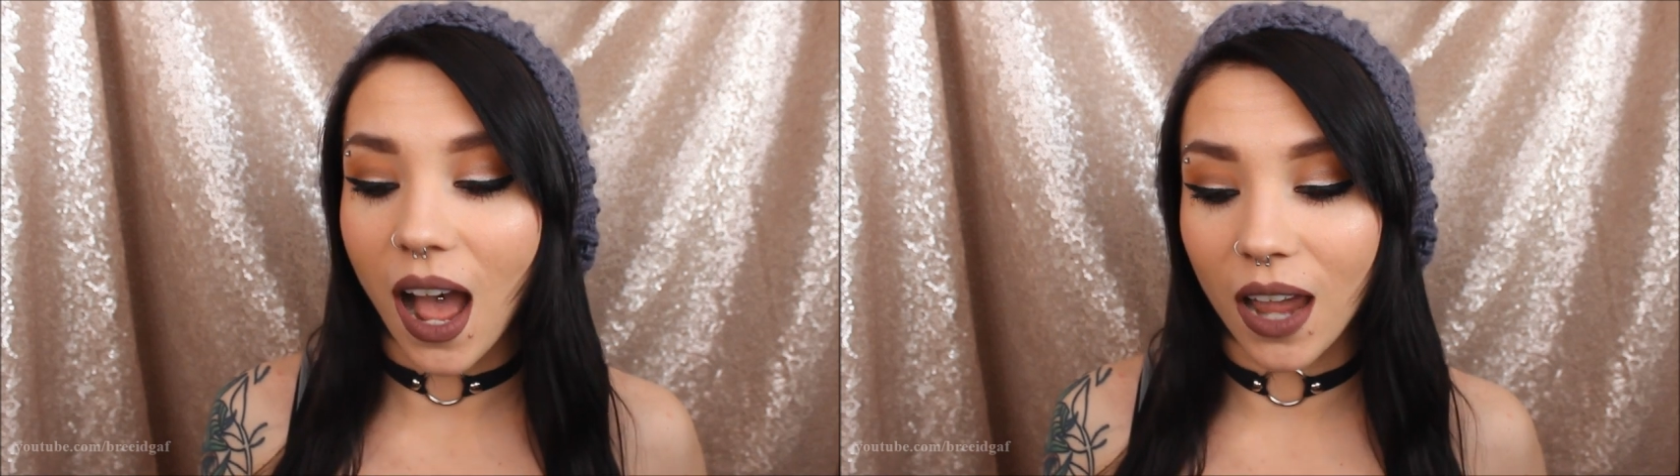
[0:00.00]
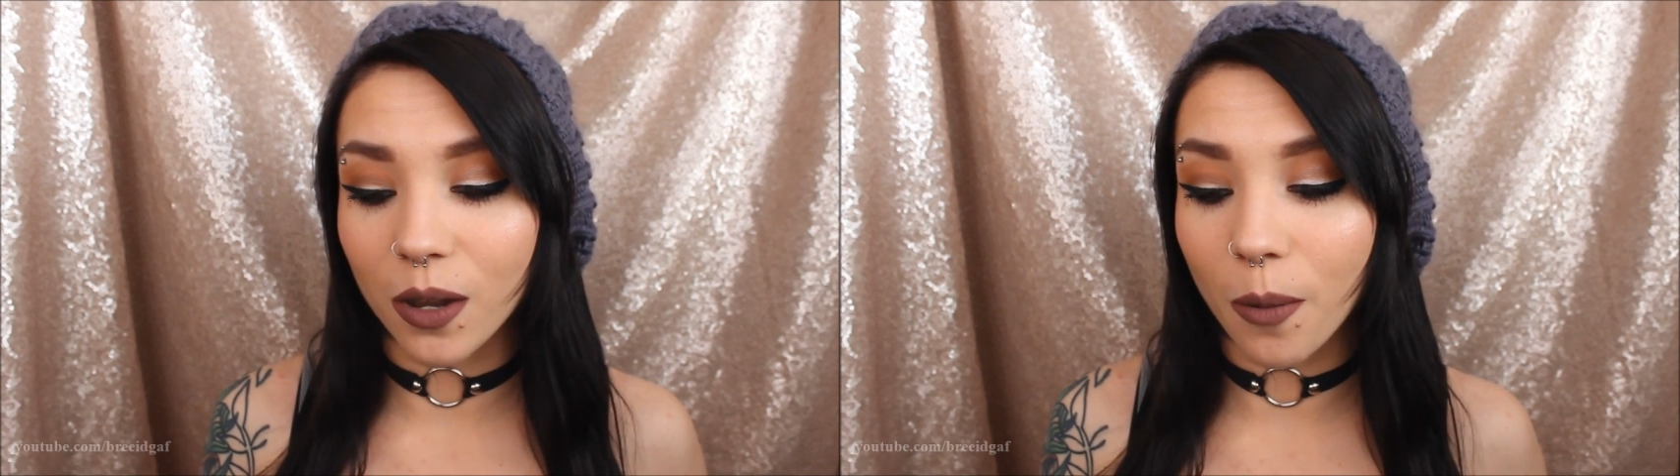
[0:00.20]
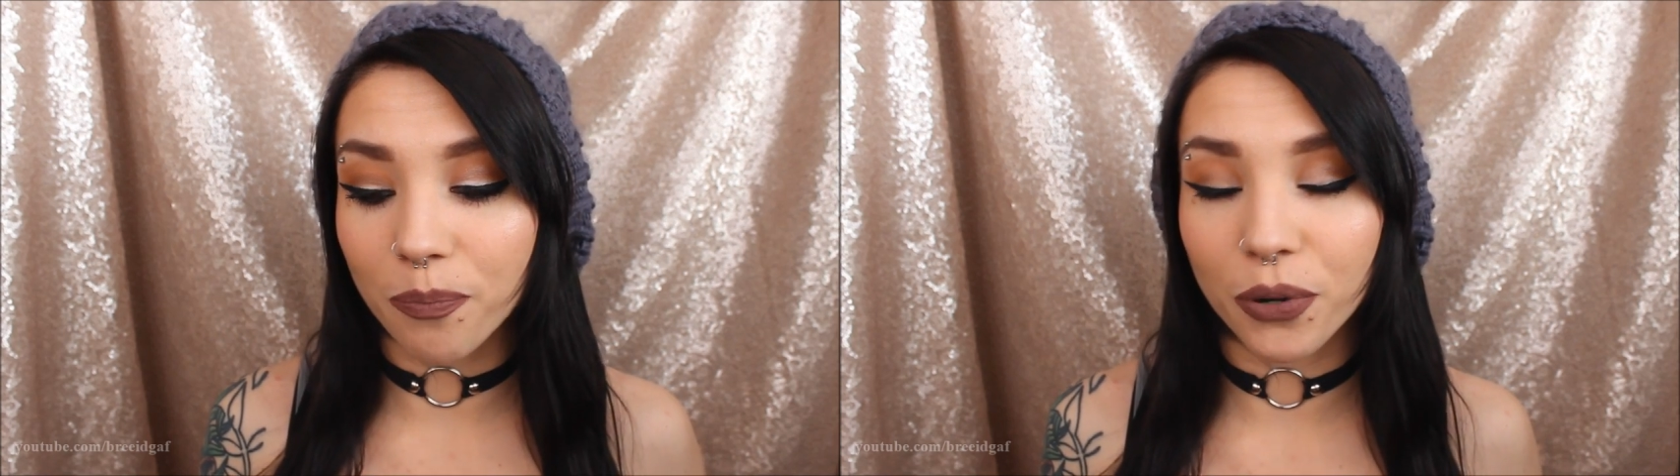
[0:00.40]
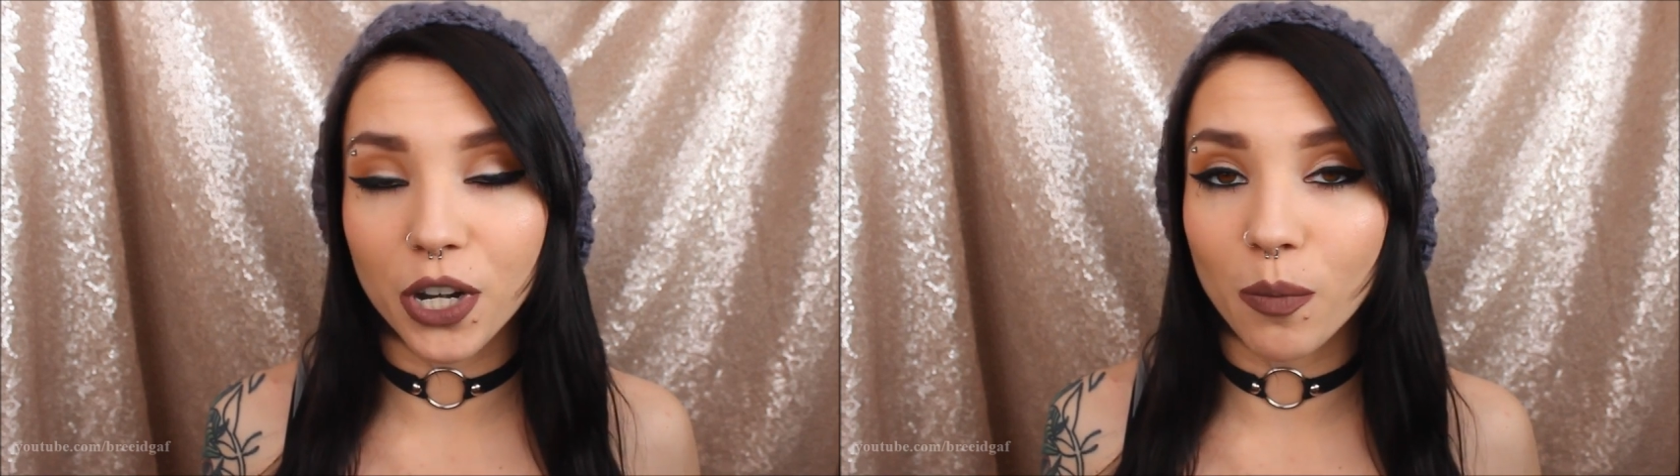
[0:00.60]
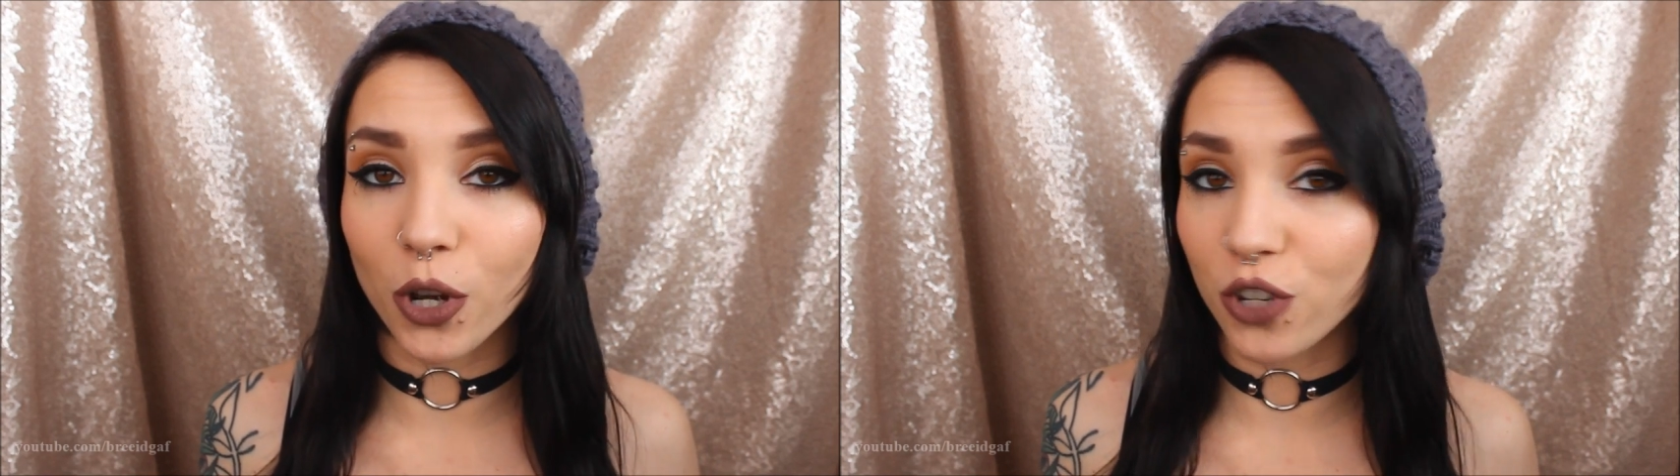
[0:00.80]
I
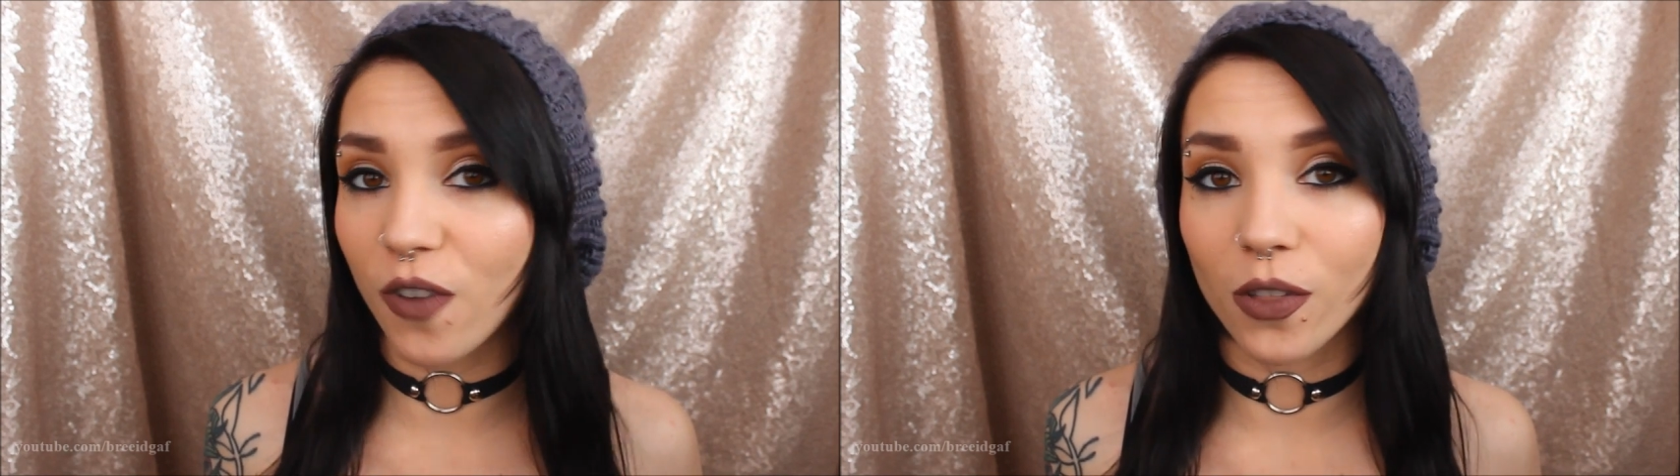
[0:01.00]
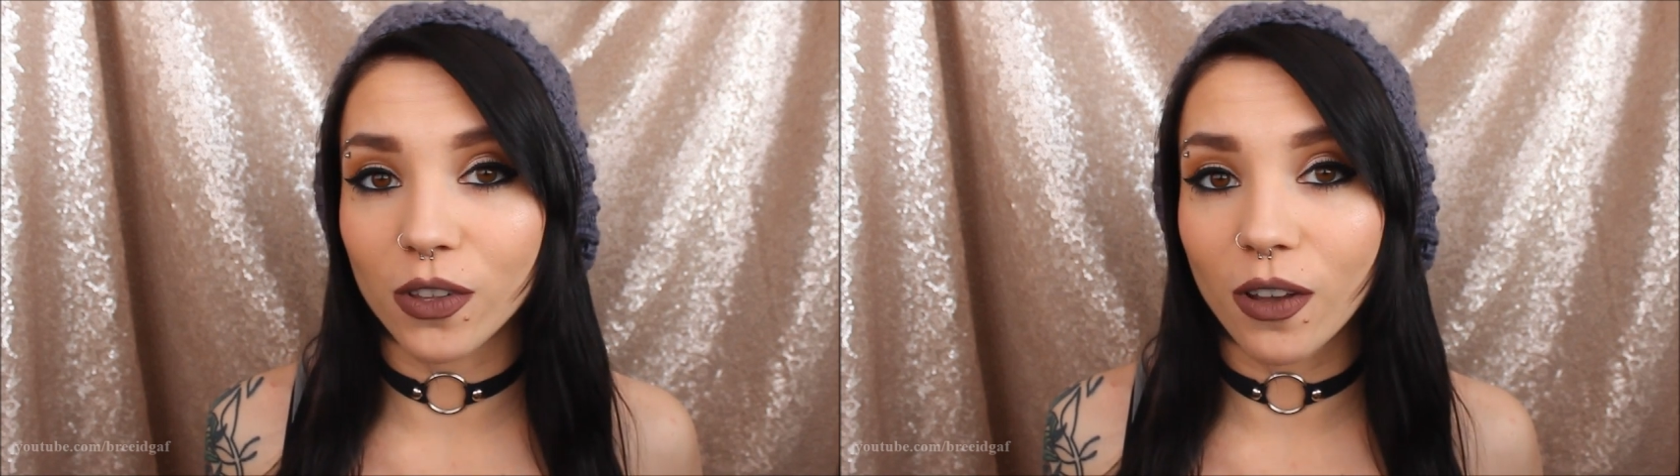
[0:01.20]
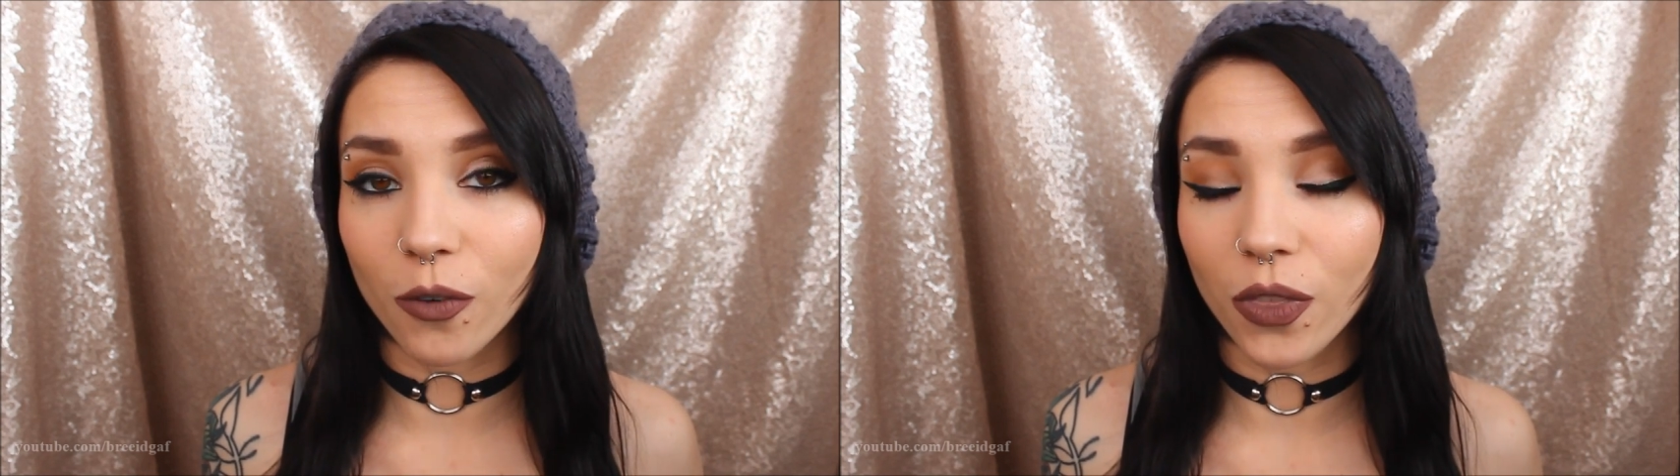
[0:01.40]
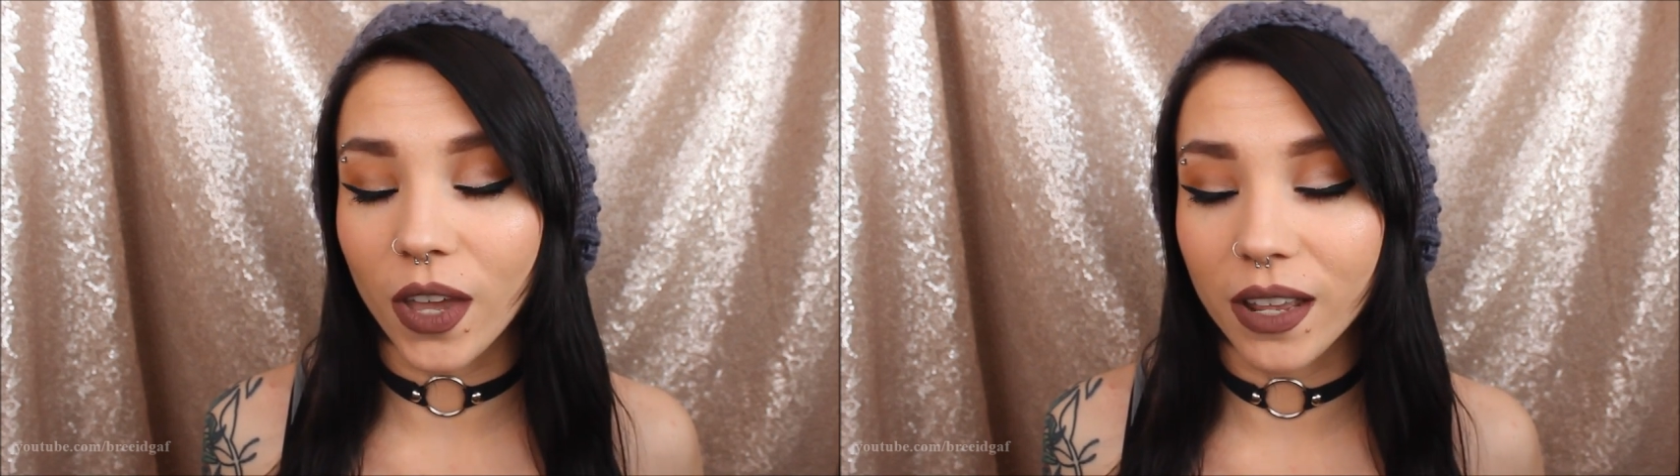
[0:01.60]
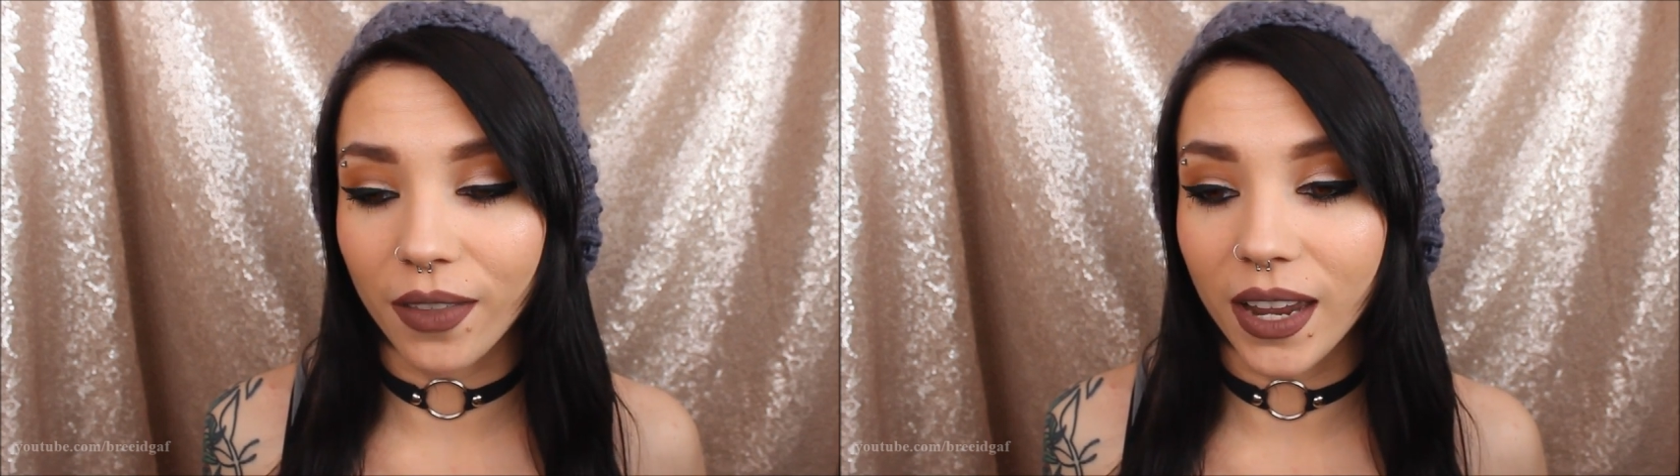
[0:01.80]
pretty much fell in love with it.